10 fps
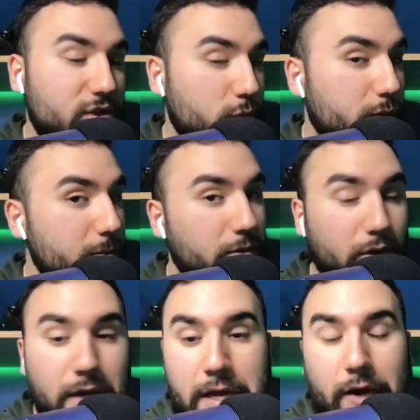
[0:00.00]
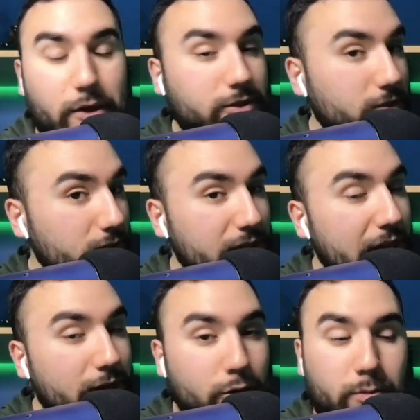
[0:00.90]
So people are still
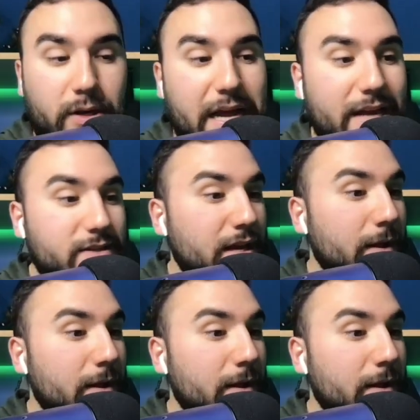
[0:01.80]
taking Uber, guys.